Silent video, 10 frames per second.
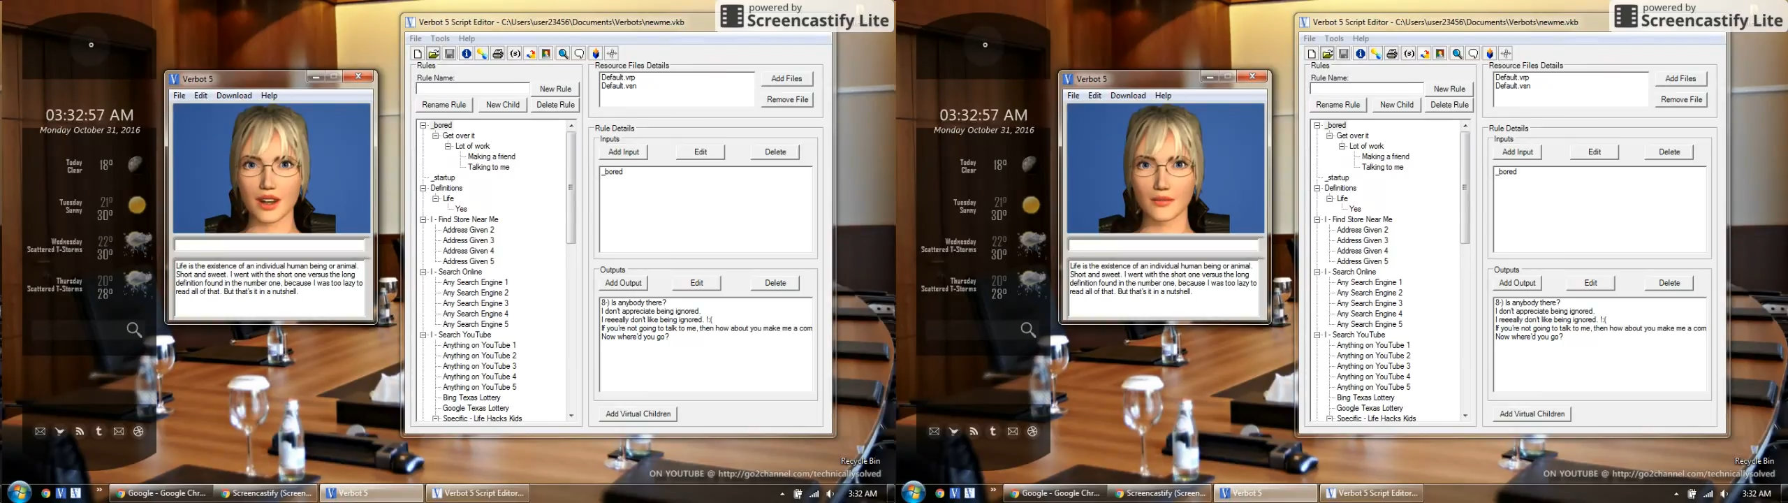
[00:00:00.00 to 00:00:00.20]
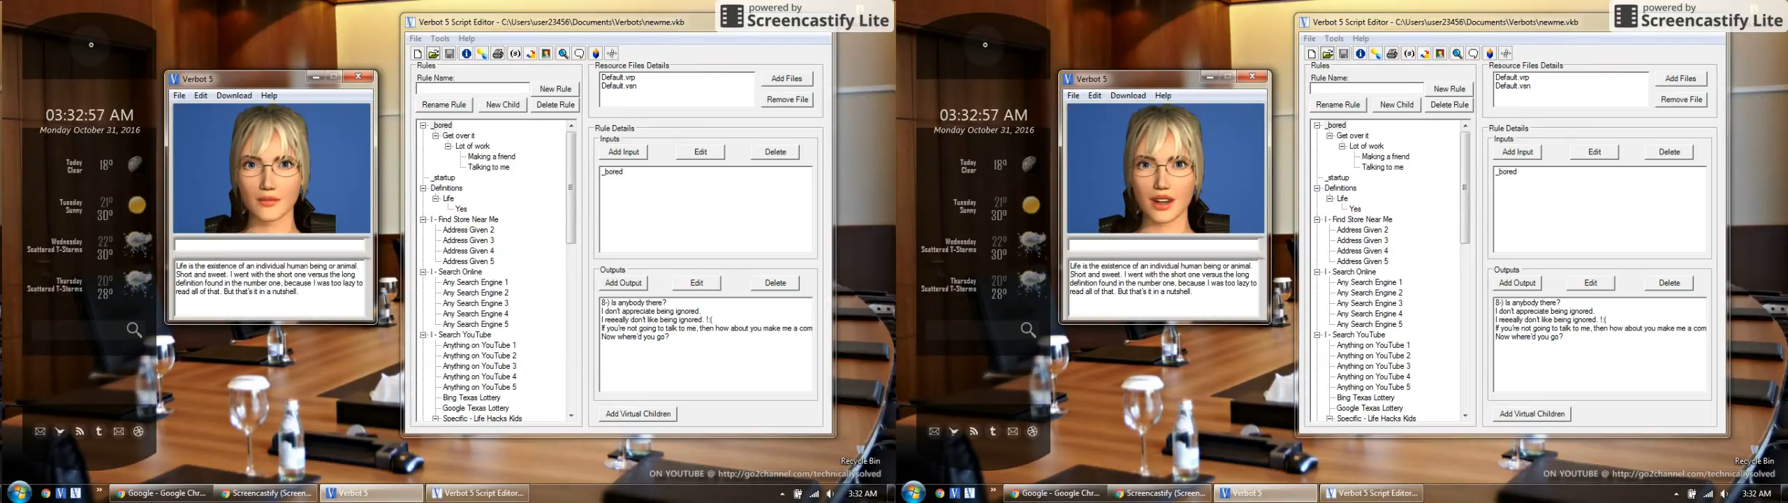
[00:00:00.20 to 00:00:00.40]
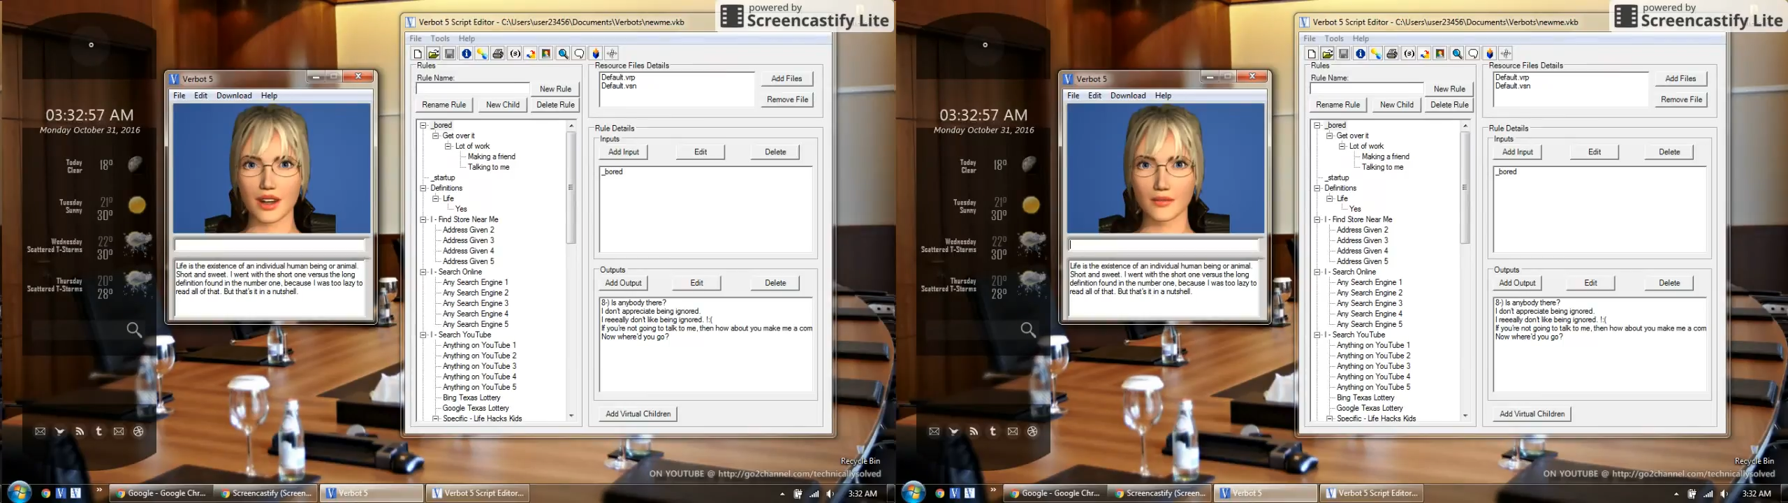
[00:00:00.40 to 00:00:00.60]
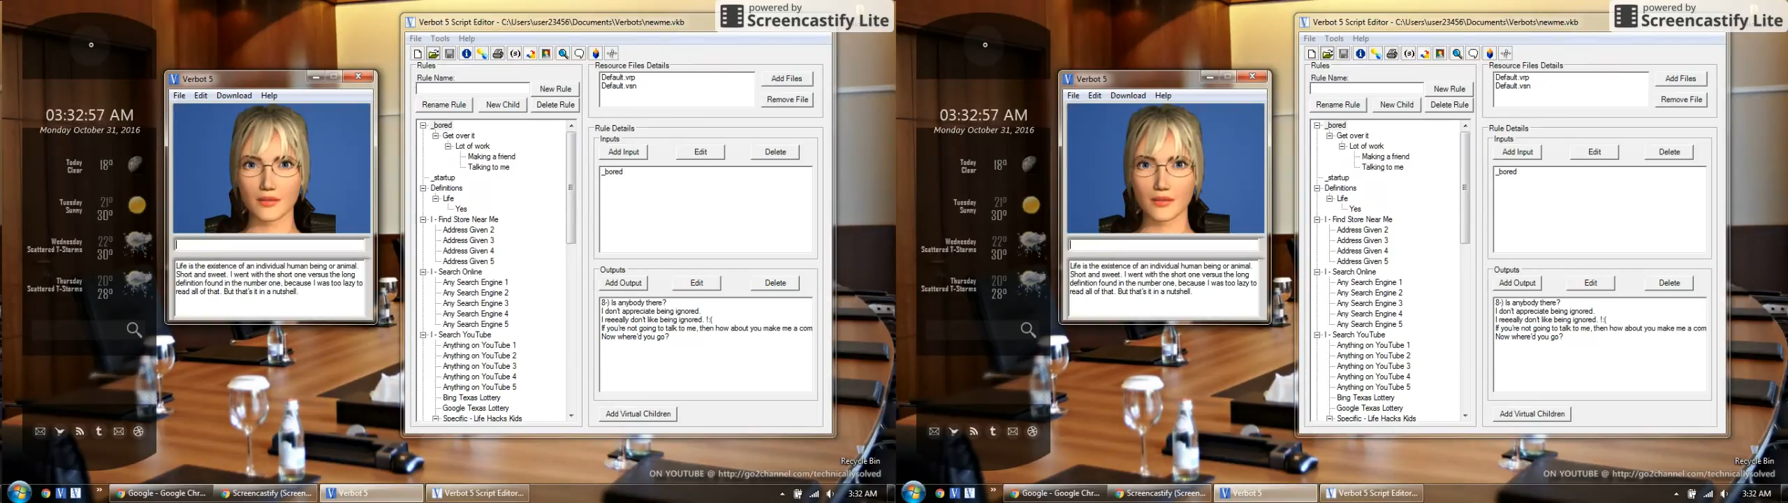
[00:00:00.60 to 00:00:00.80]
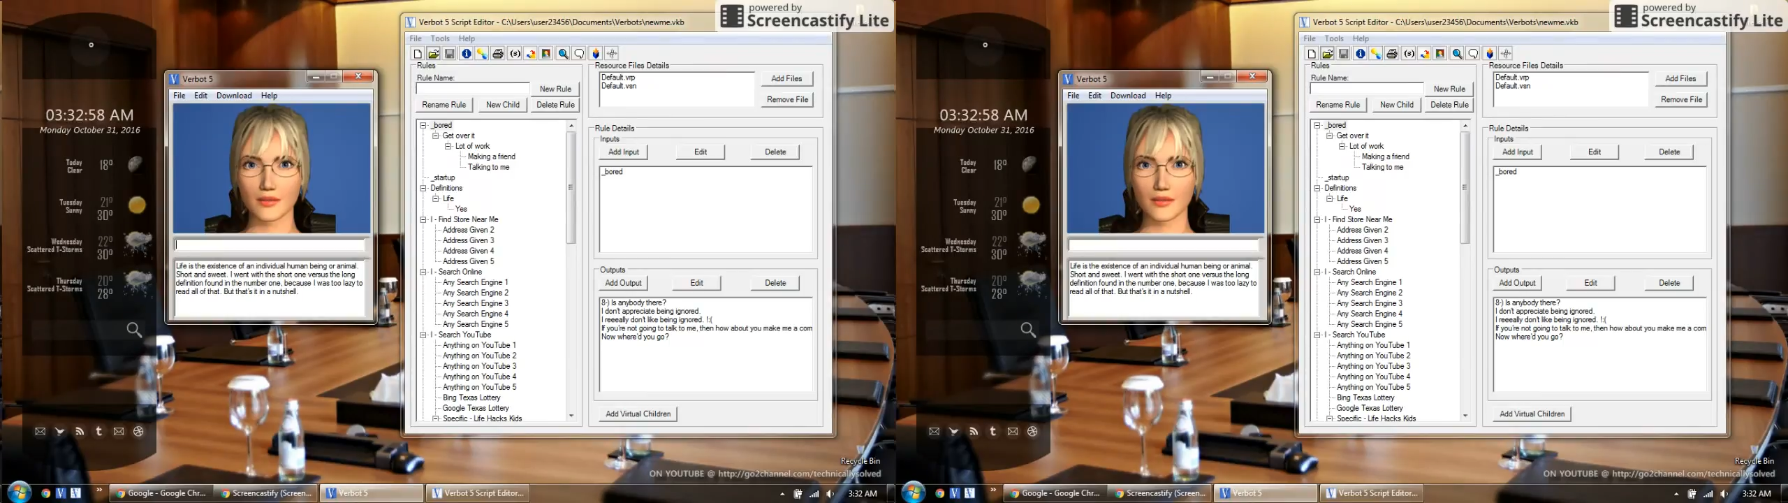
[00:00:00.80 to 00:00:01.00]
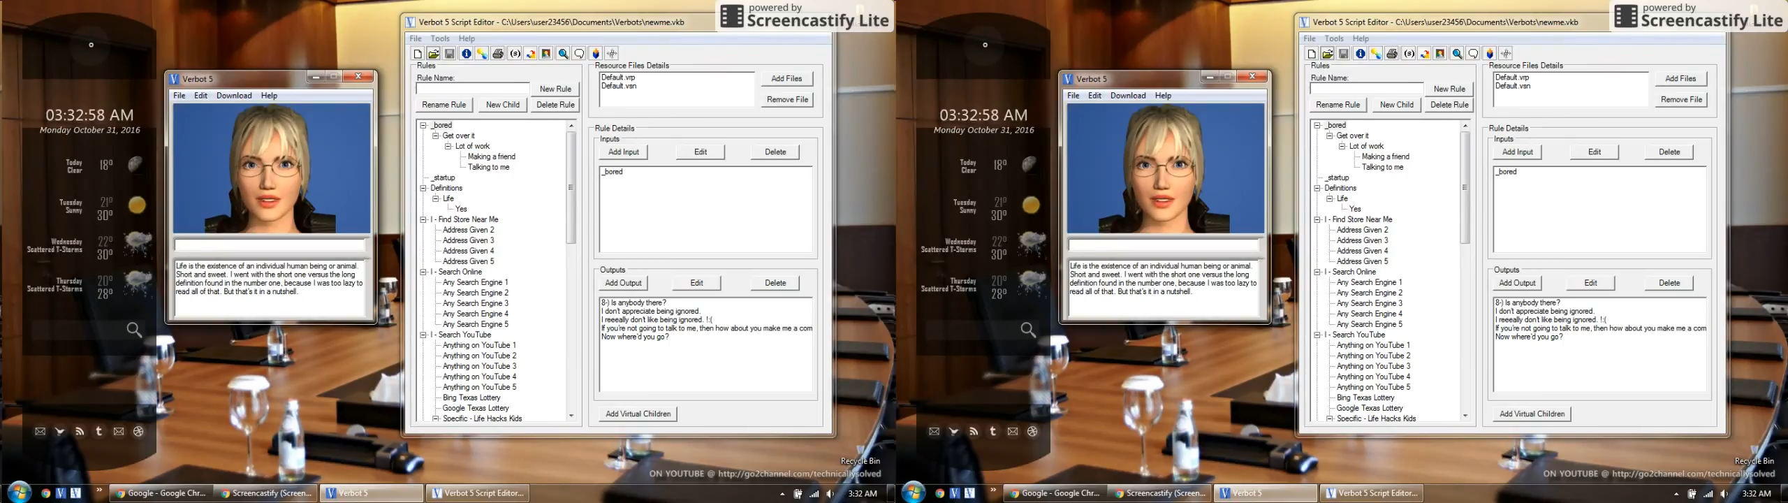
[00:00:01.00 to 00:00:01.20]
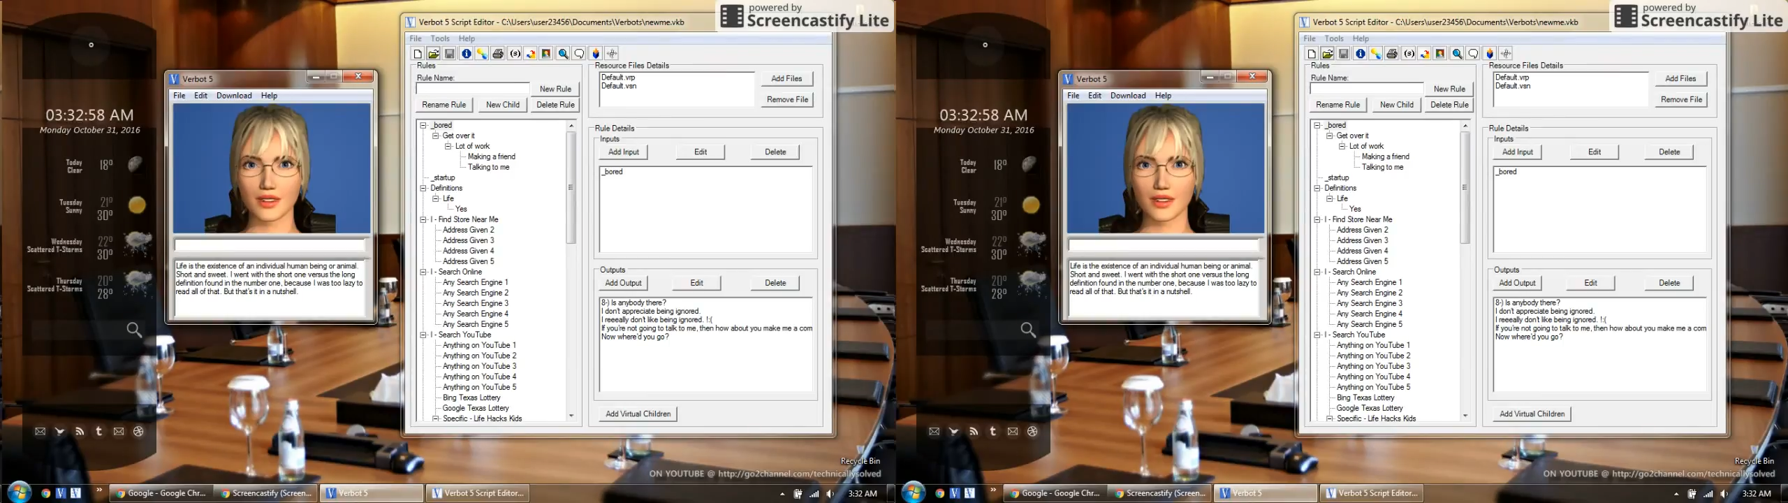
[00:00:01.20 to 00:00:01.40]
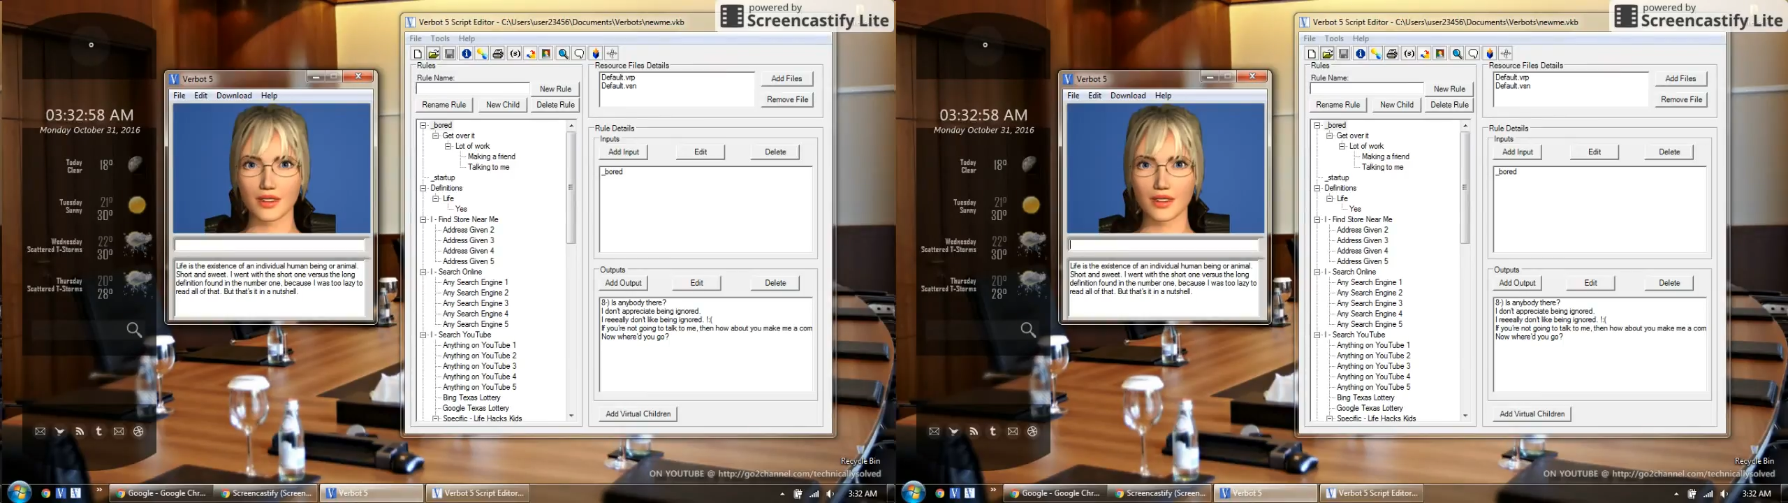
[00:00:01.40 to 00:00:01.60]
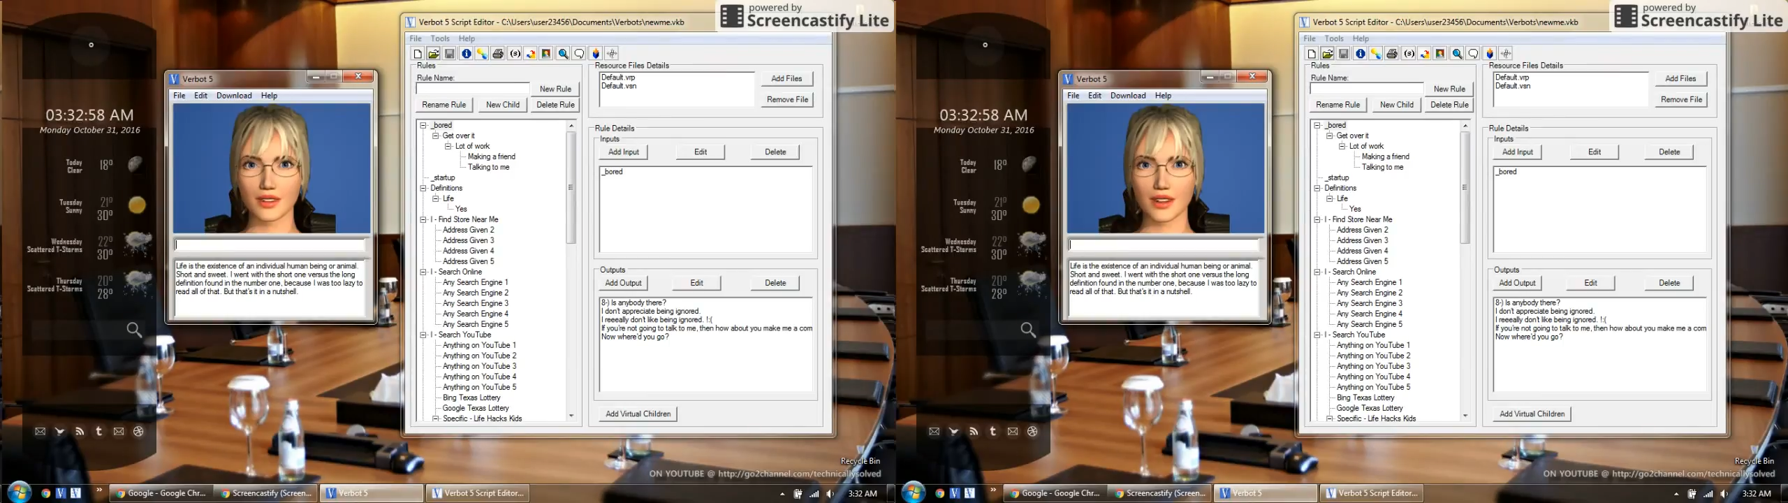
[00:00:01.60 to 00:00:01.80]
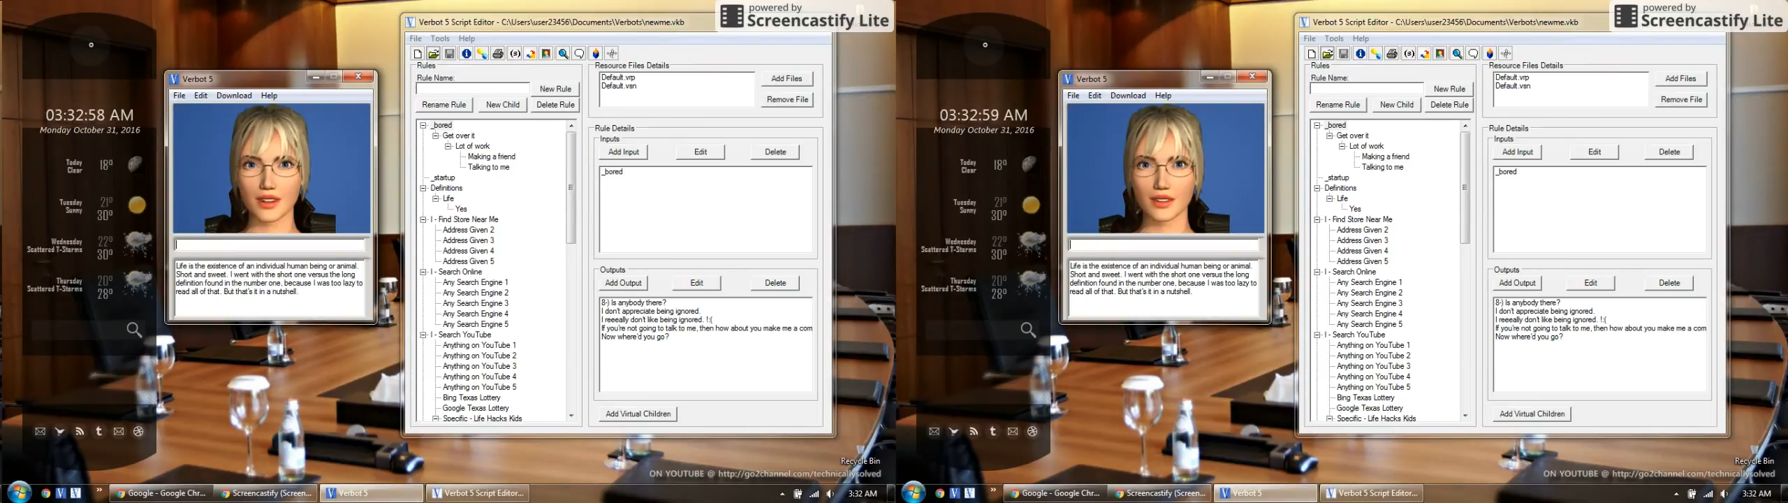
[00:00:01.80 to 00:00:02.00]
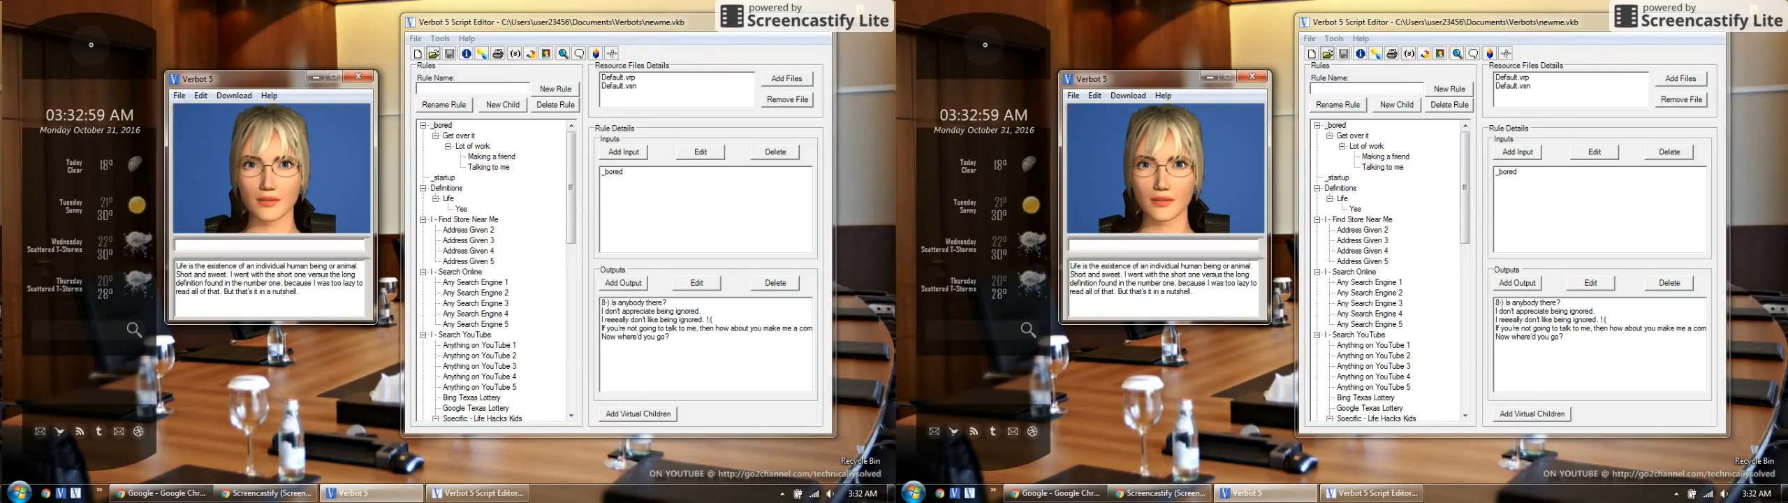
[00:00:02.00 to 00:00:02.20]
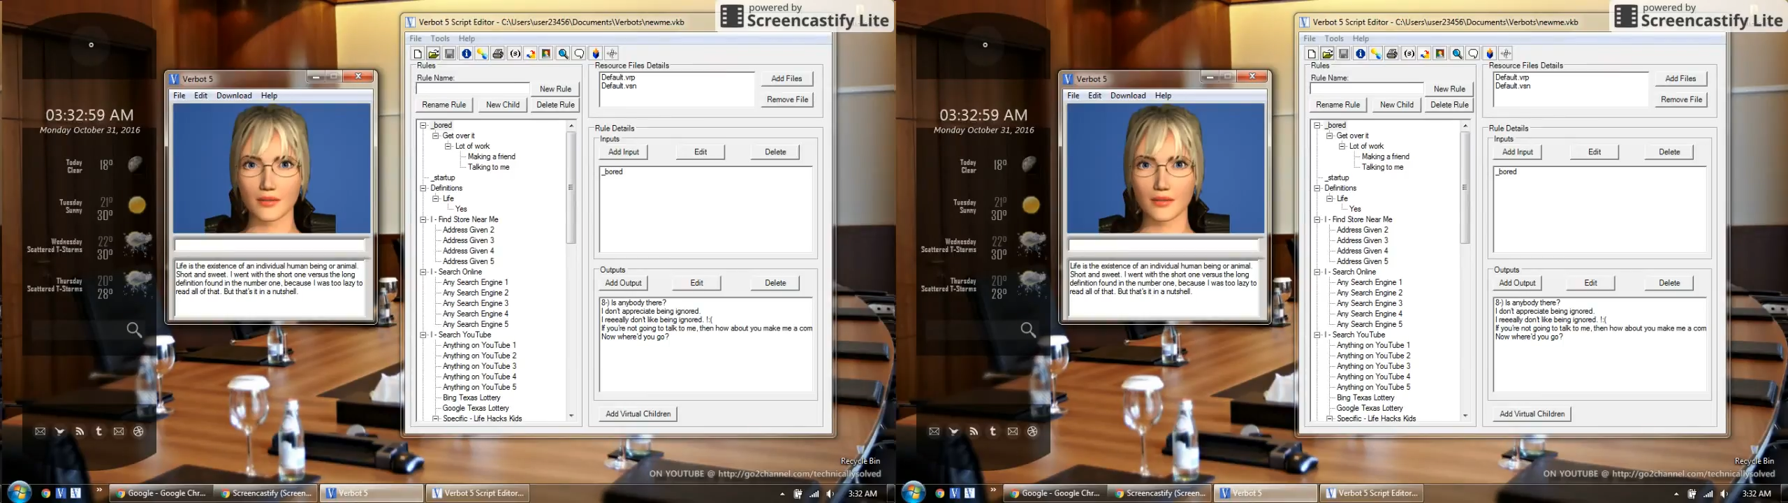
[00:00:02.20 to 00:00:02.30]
or animal. Short and sweet.